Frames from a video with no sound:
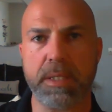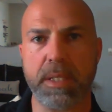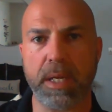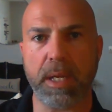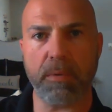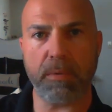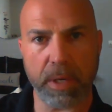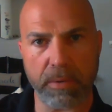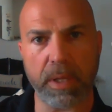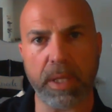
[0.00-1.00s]
then get
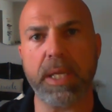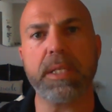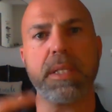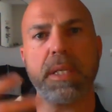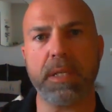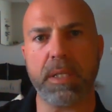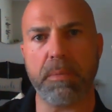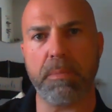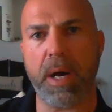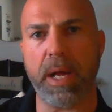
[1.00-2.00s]
re-released into
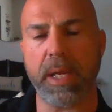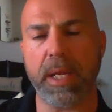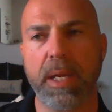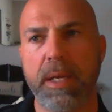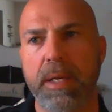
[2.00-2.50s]
the body.